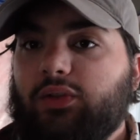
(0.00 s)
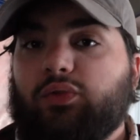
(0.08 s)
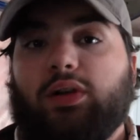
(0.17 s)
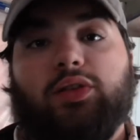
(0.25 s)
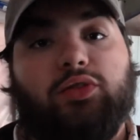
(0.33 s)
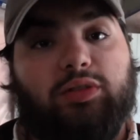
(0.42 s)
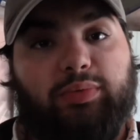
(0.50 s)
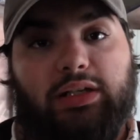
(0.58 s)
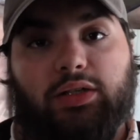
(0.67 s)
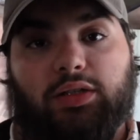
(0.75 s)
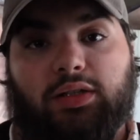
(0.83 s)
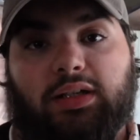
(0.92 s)
throughout your
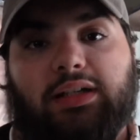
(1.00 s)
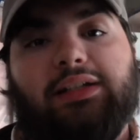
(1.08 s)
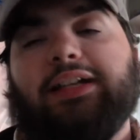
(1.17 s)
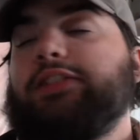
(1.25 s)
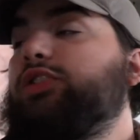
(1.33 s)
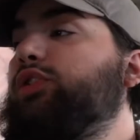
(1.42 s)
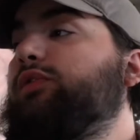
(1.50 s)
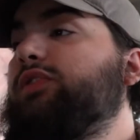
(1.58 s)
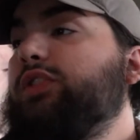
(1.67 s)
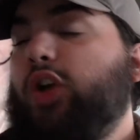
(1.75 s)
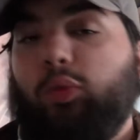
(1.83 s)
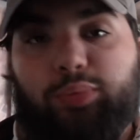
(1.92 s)
speaker. It serves
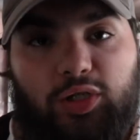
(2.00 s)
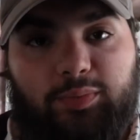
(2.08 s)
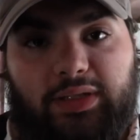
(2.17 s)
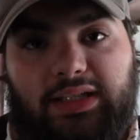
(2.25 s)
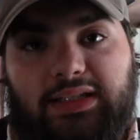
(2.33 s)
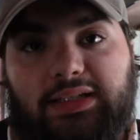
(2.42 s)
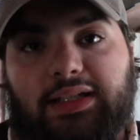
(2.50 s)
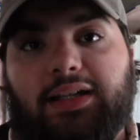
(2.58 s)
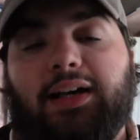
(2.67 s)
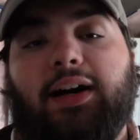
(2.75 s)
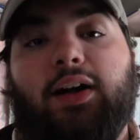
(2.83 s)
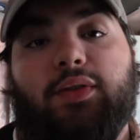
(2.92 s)
no purpose
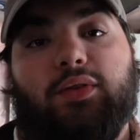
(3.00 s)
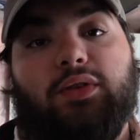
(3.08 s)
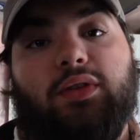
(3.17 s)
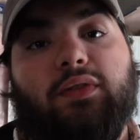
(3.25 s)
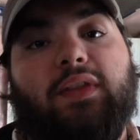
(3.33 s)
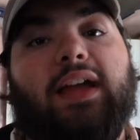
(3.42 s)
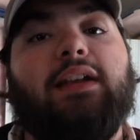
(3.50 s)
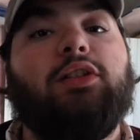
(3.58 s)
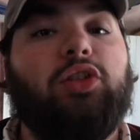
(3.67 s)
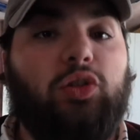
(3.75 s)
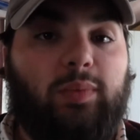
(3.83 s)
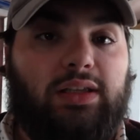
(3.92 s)
other than
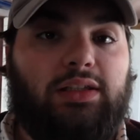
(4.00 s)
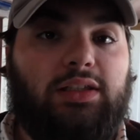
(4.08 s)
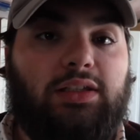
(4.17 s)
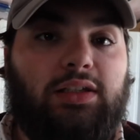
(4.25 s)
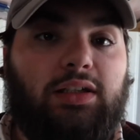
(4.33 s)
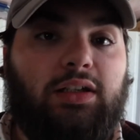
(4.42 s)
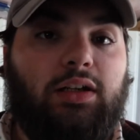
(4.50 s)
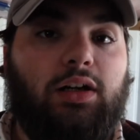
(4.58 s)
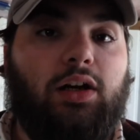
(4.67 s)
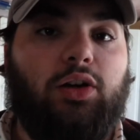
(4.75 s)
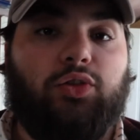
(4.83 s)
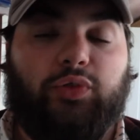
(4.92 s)
humans
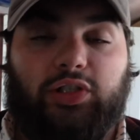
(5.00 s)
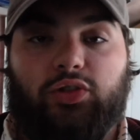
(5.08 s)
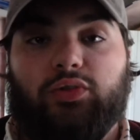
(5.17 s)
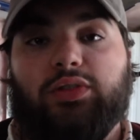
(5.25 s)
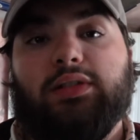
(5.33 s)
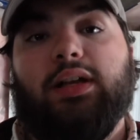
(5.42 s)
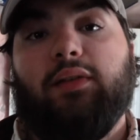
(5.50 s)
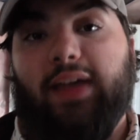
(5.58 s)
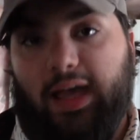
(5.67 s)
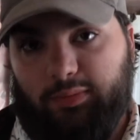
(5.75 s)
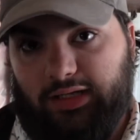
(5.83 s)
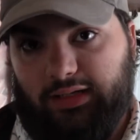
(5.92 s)
are creatures of
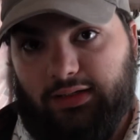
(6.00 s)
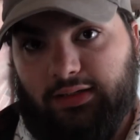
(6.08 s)
habit,